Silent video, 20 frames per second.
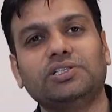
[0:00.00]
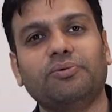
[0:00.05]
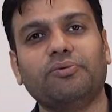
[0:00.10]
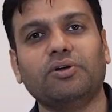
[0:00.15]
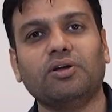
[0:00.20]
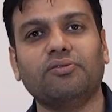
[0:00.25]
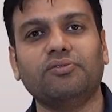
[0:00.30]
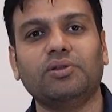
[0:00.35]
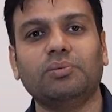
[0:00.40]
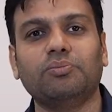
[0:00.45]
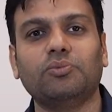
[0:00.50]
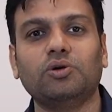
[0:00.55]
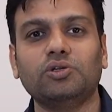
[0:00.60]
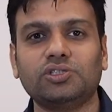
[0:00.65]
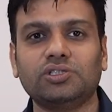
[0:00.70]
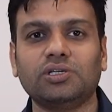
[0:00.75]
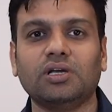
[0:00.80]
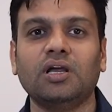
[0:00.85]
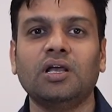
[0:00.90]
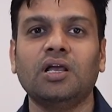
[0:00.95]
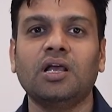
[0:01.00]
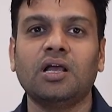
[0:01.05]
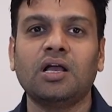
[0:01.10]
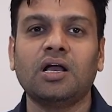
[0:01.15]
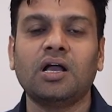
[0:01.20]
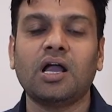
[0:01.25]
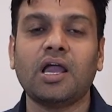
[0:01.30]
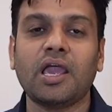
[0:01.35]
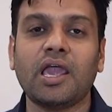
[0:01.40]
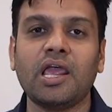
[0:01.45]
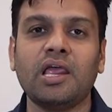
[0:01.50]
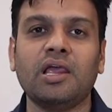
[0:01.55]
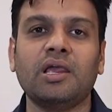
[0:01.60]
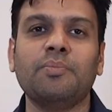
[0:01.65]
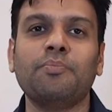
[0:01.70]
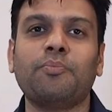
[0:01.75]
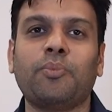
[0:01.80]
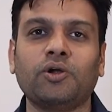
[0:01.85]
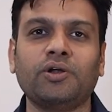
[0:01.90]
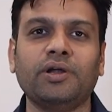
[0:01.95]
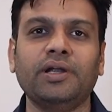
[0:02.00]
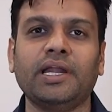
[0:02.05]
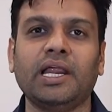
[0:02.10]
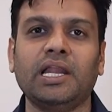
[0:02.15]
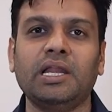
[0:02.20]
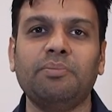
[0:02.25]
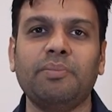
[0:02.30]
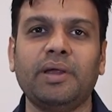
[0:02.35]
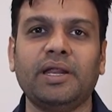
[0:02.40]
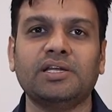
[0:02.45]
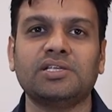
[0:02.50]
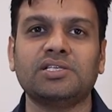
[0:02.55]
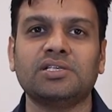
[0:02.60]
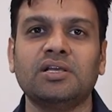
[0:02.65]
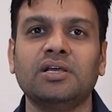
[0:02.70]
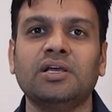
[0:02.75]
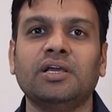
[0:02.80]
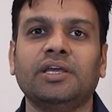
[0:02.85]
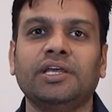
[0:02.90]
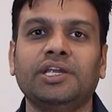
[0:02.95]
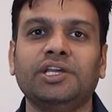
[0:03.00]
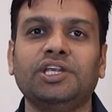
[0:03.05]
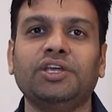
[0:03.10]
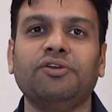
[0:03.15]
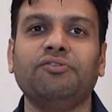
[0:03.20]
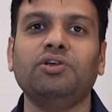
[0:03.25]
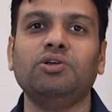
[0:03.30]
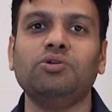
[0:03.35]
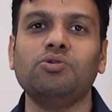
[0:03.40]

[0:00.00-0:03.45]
are one of the most important elements in giving